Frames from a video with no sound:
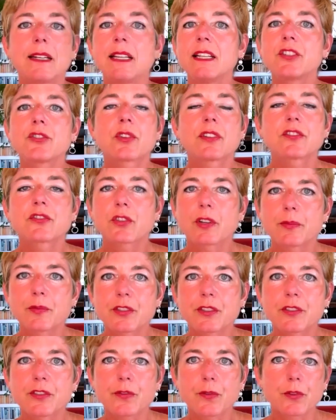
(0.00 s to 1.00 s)
need
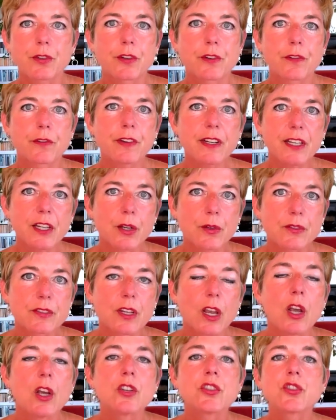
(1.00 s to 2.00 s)
transcriptions for their videos.
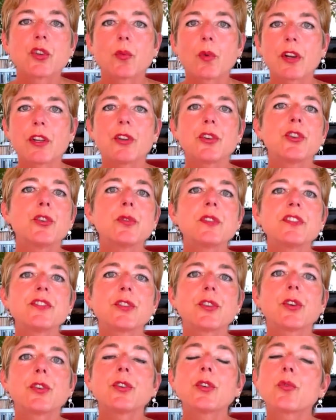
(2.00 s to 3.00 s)
So, what you do is
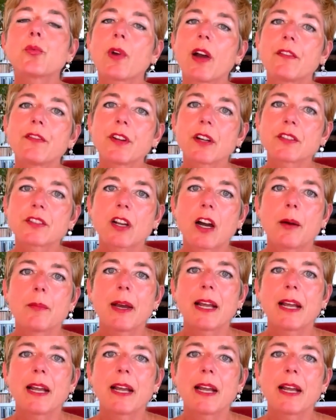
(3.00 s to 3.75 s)
you go to rev.com,